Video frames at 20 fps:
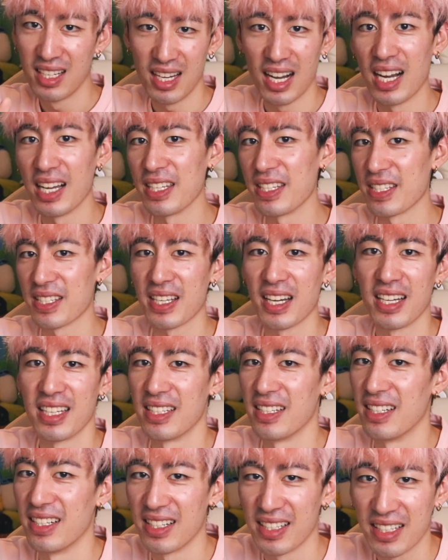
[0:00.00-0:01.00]
I just
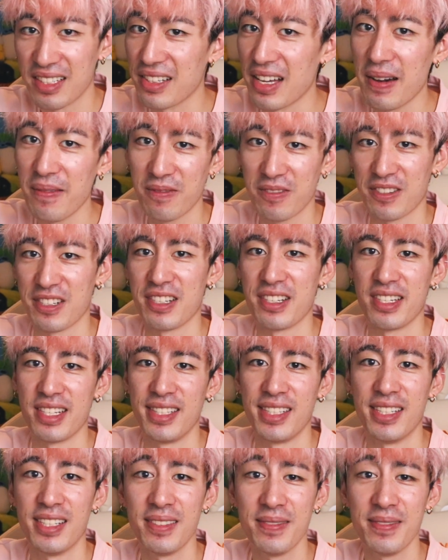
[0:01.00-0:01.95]
gotta clap for you,